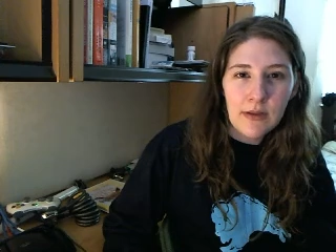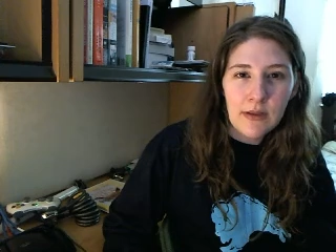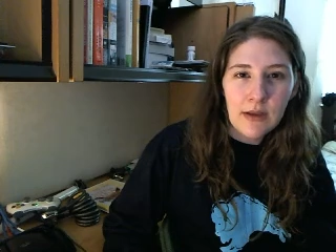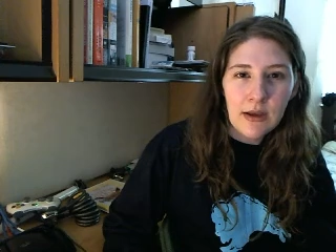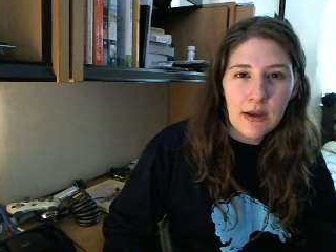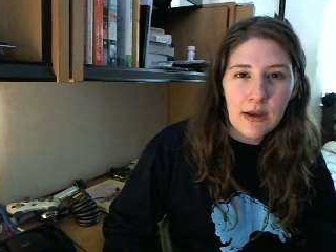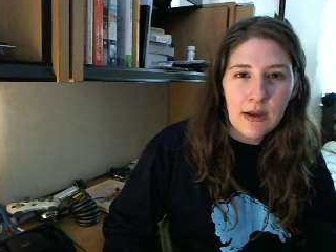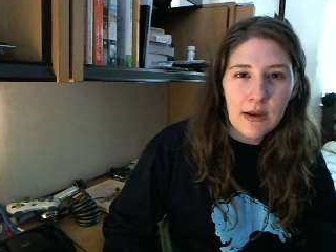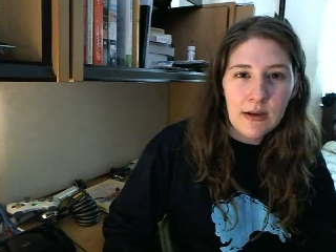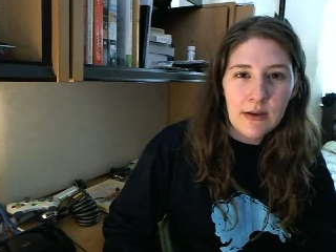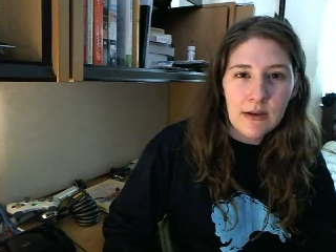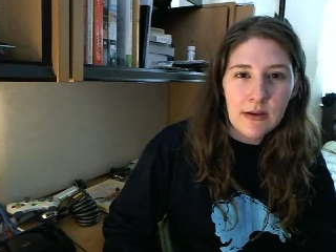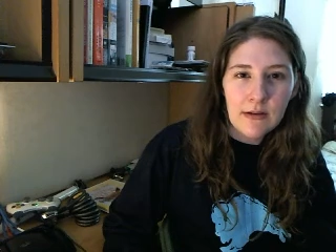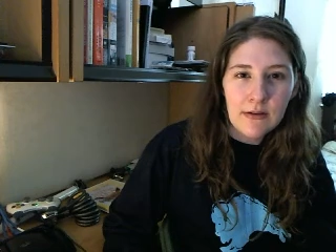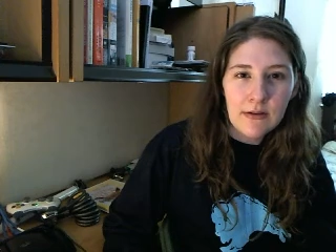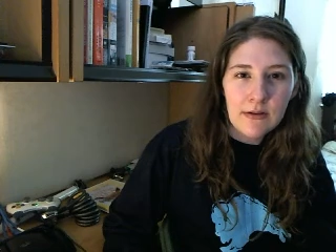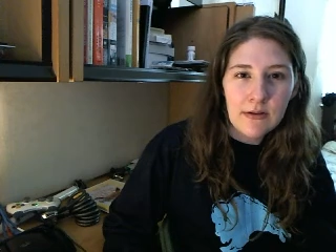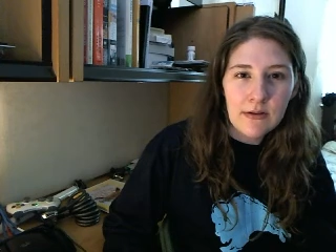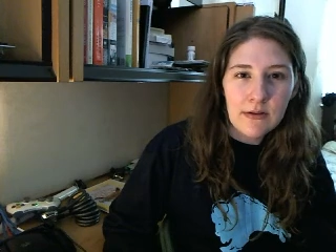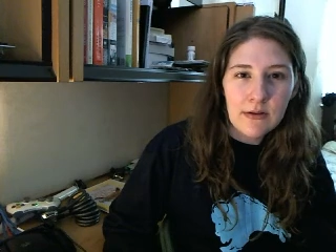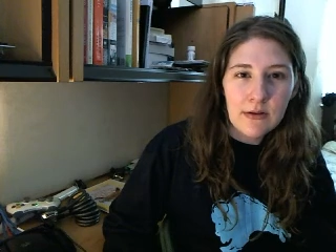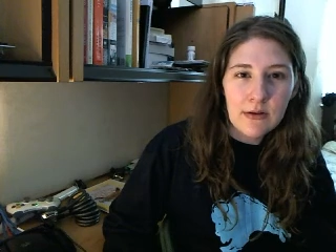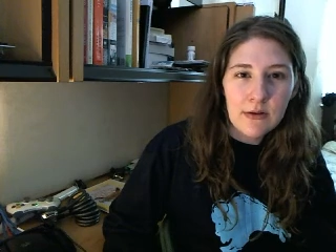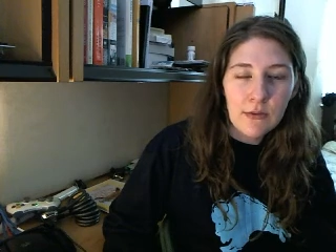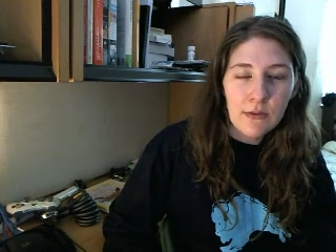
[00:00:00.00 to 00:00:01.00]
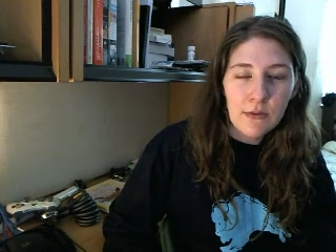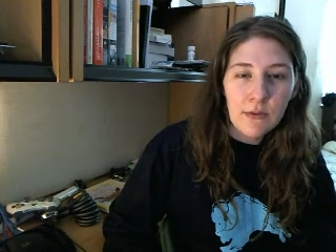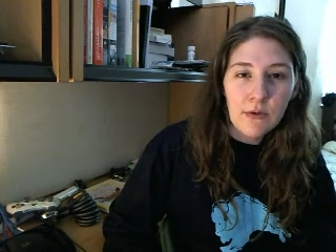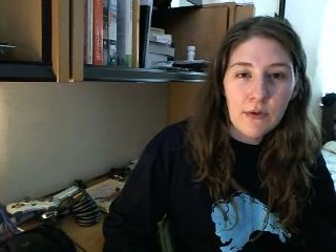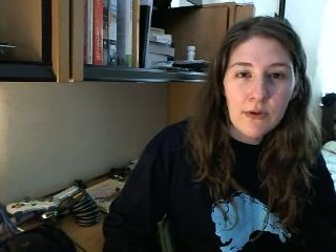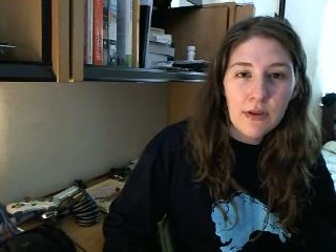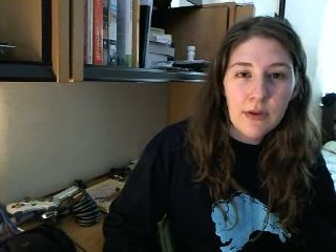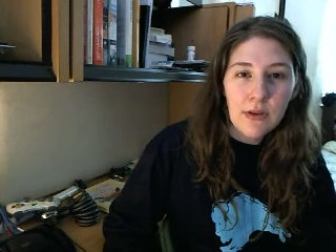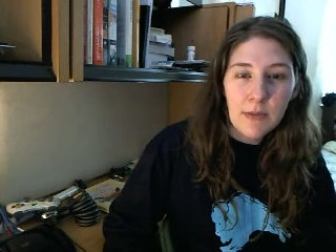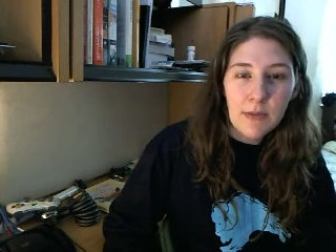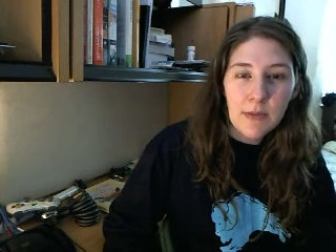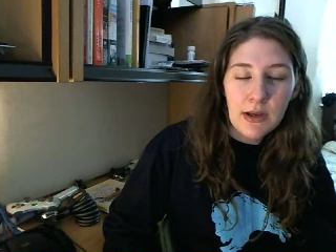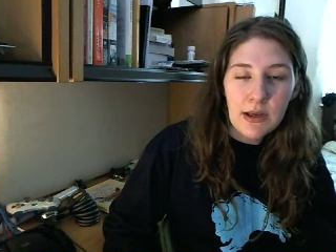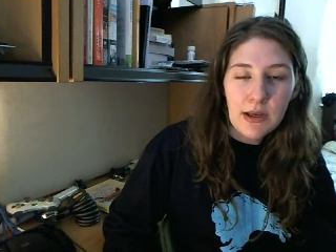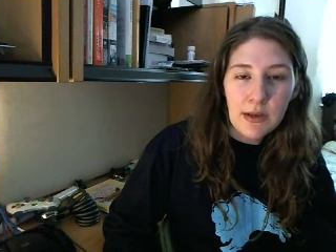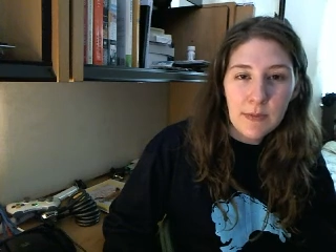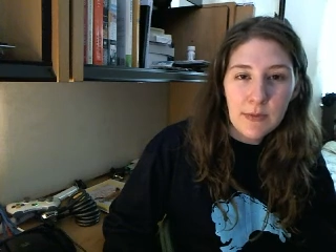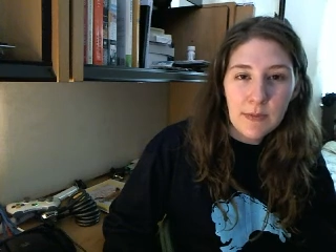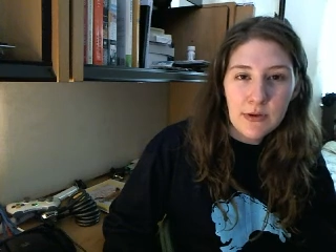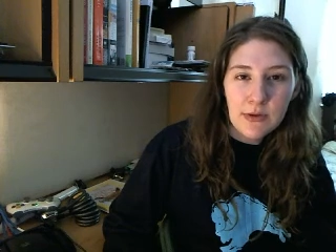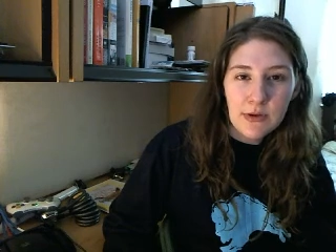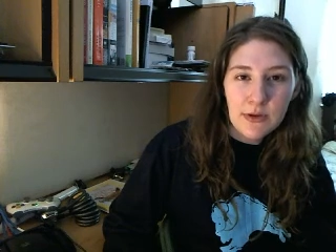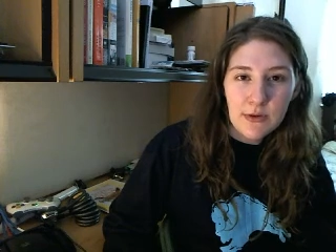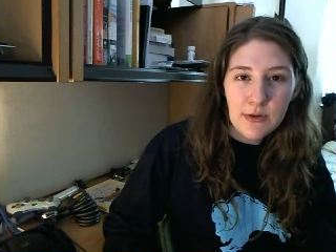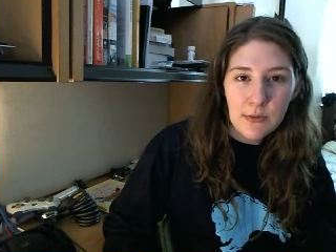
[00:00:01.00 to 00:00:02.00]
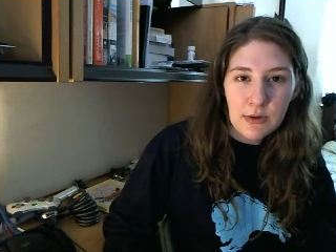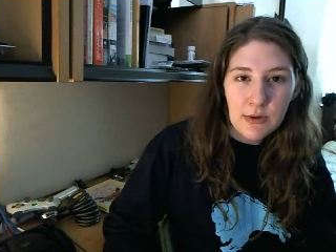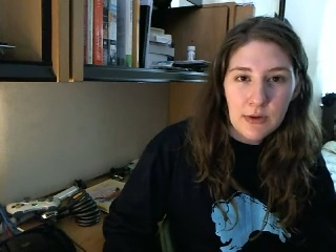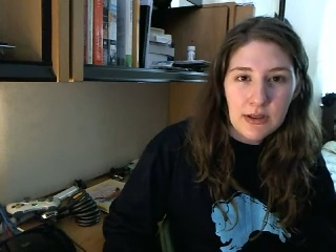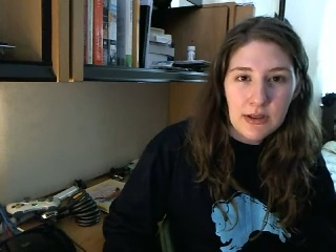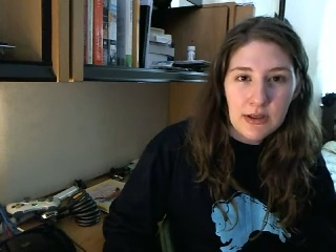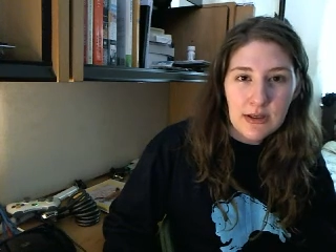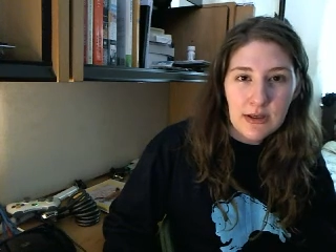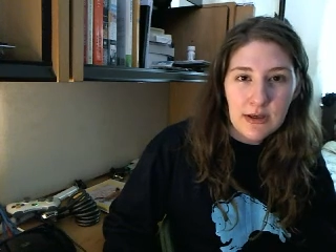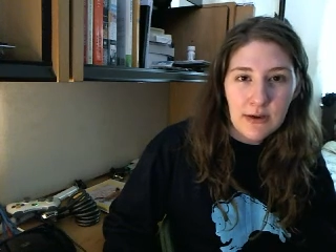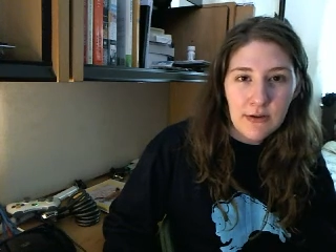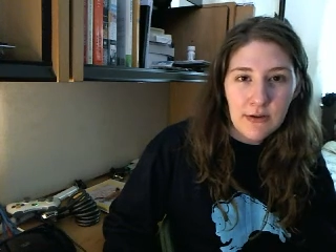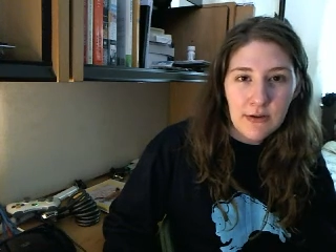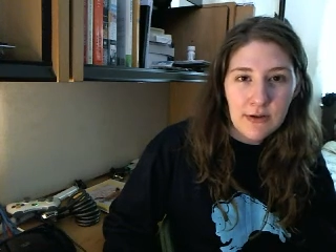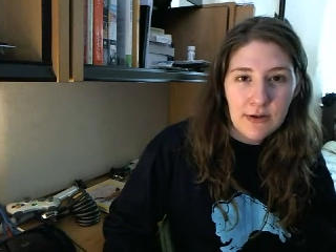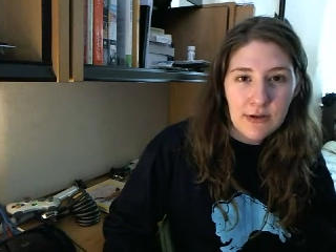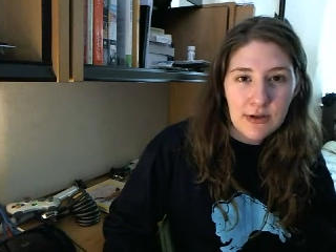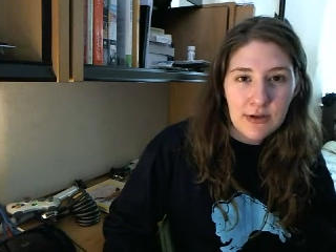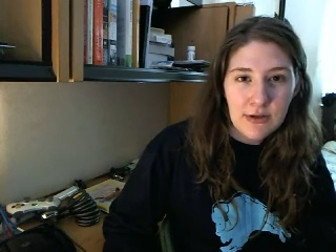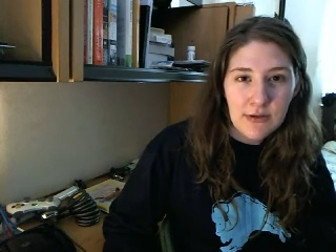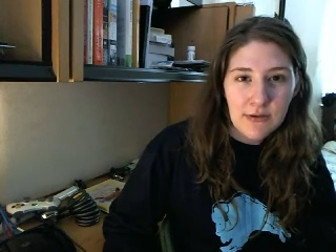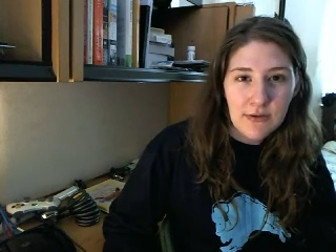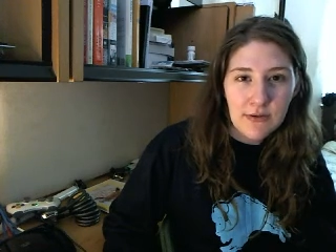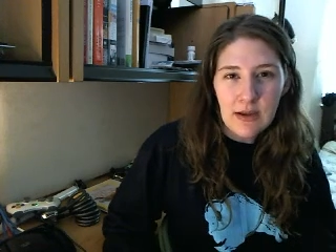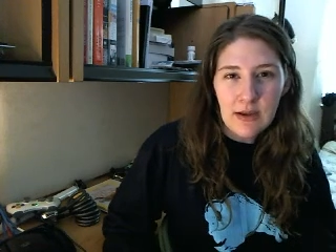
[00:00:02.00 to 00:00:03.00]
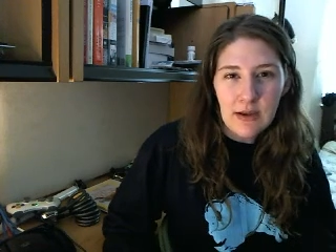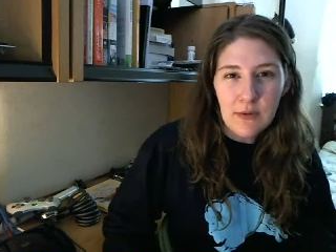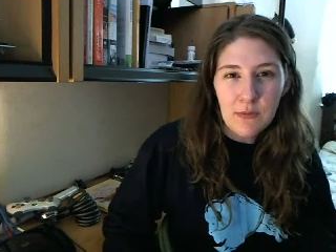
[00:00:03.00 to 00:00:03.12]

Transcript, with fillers: the school that my neighbor's twins go to.